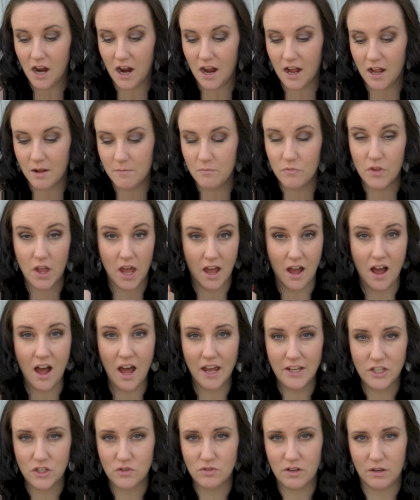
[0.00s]
a
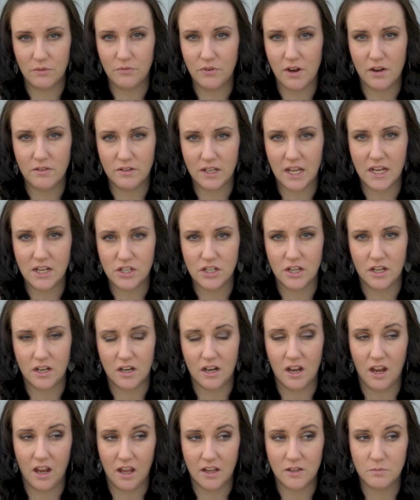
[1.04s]
high street
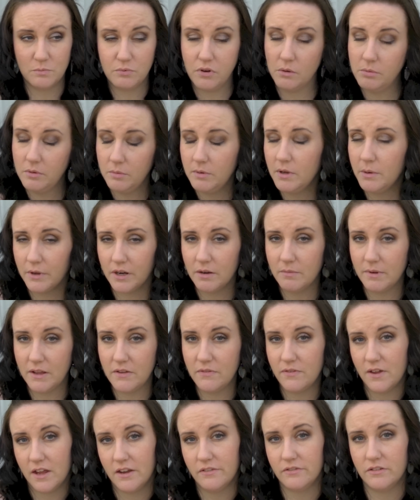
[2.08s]
foundation, it's probably one of my
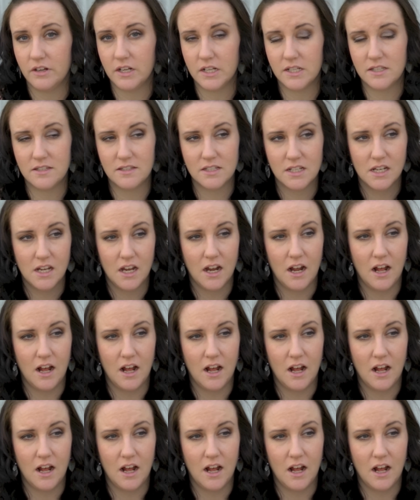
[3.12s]
favourites.